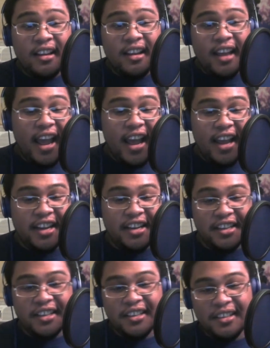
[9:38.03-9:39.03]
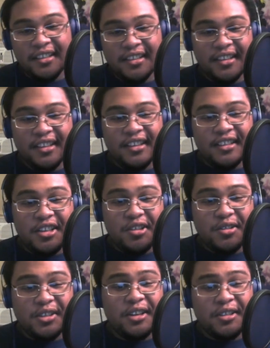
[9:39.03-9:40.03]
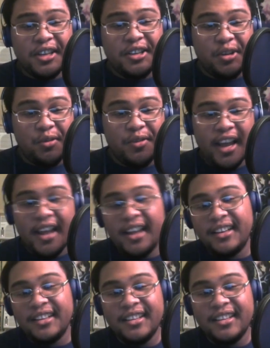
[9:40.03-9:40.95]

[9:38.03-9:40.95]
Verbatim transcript: Hey, did you seriously do that?